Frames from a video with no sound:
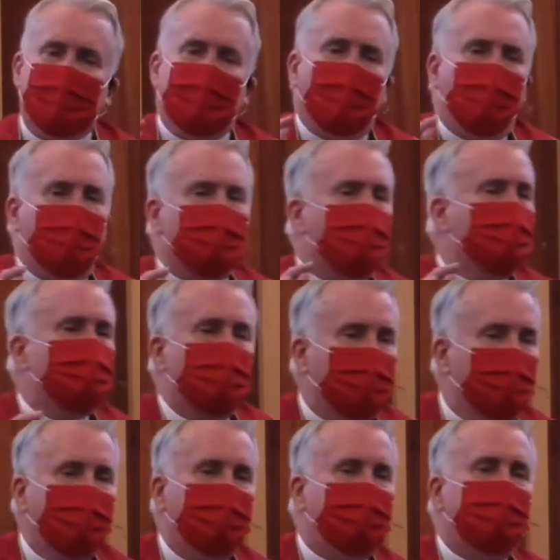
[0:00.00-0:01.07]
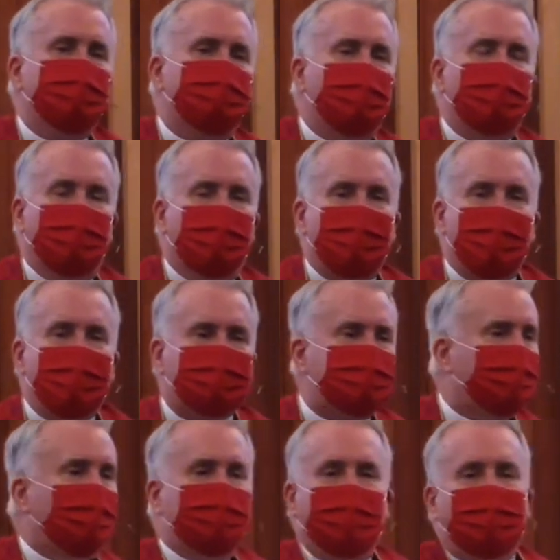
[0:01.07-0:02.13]
What you're doing is that you're not
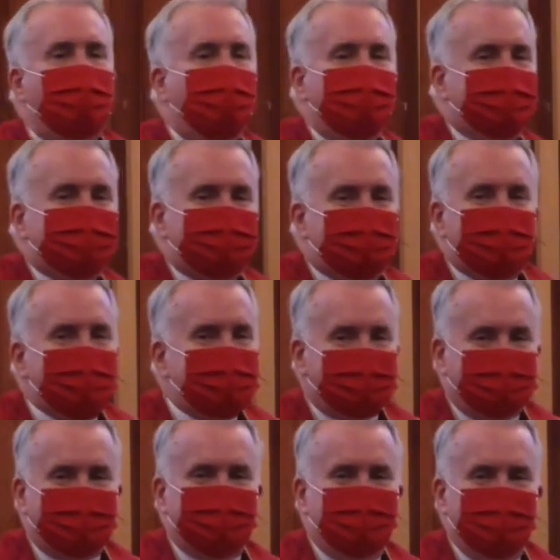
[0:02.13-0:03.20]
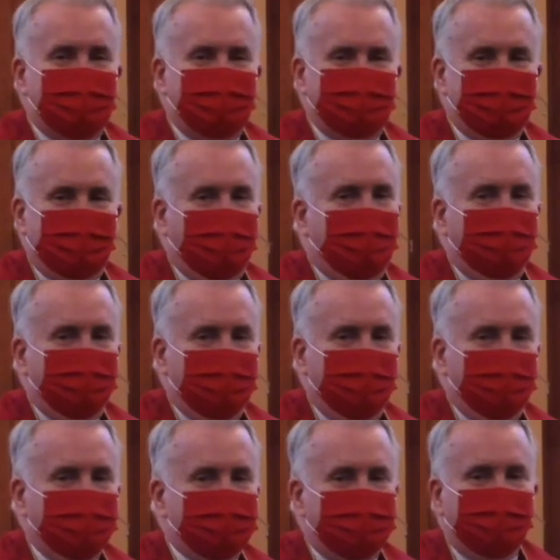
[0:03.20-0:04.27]
saying they don't exist when you say, I
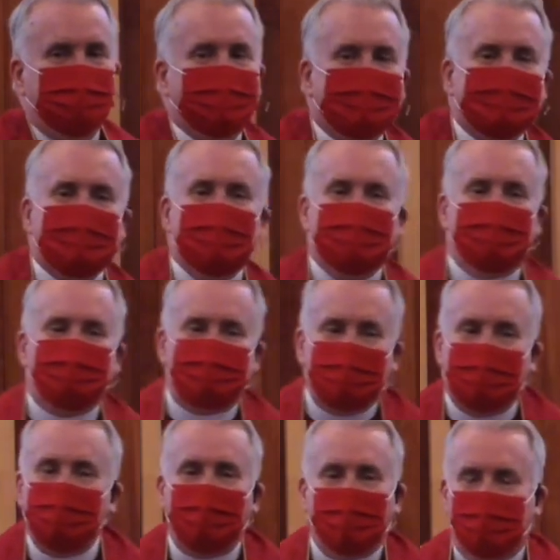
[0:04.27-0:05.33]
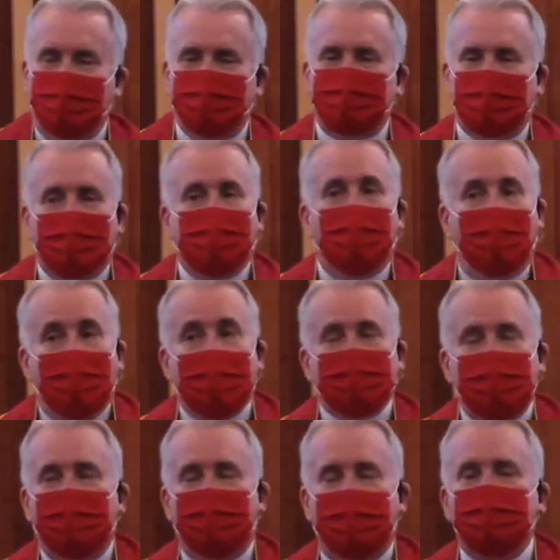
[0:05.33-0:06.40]
renounce them. Instead, what you're saying, oh, I know
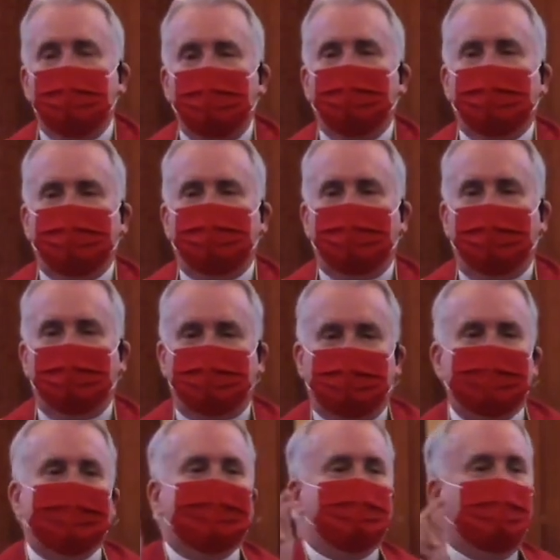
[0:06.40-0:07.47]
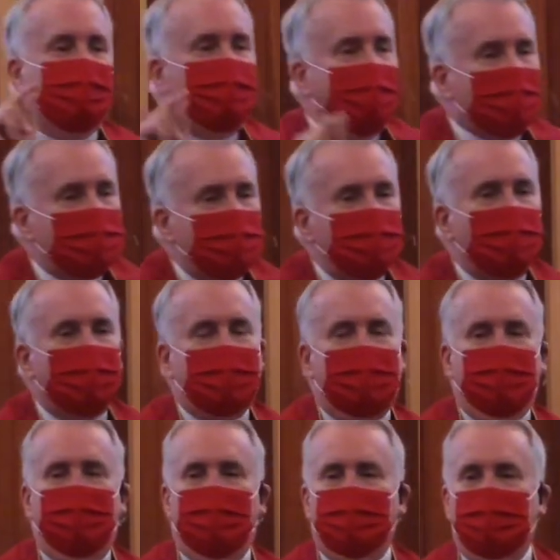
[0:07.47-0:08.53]
they do exist, but they do not have
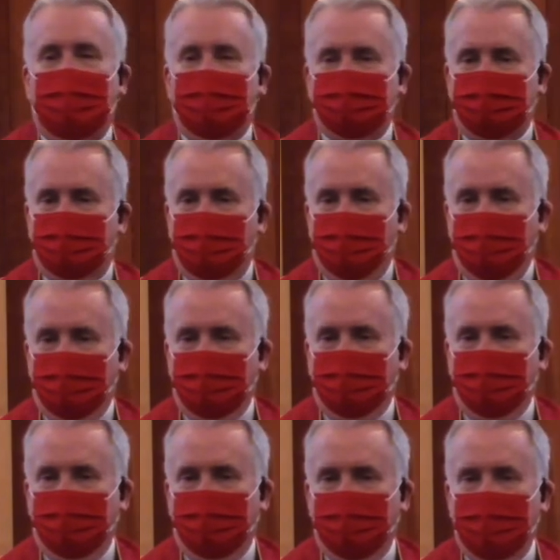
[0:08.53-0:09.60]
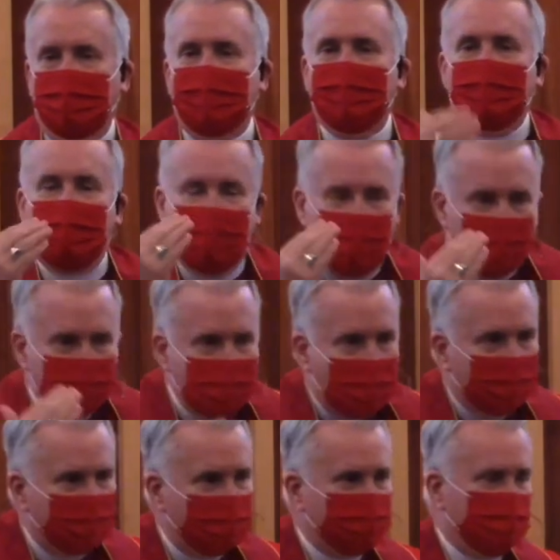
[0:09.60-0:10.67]
the last word. They are not
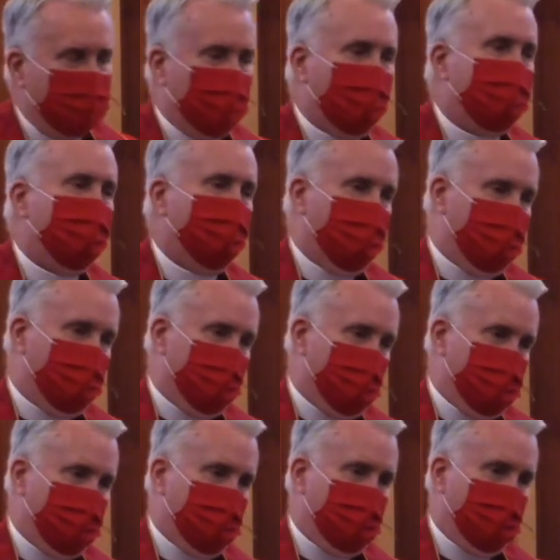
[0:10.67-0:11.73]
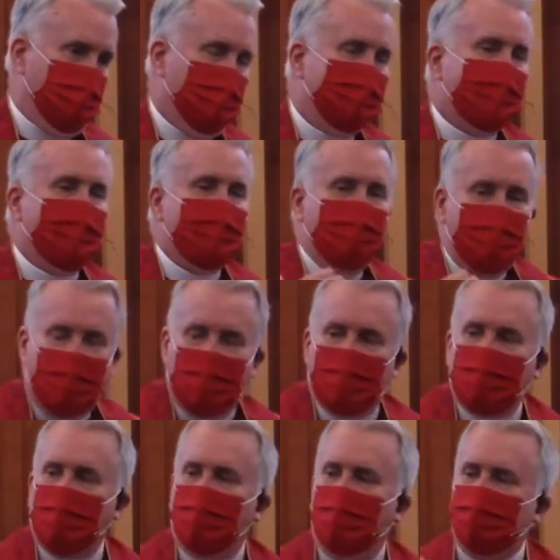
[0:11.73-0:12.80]
the supreme authority. They are the
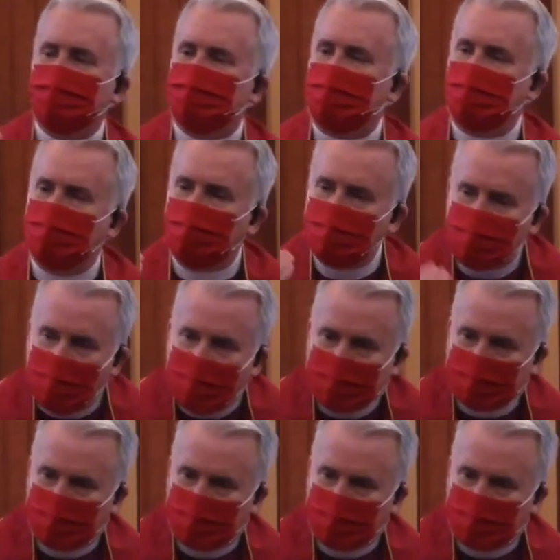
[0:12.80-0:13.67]
ones that do not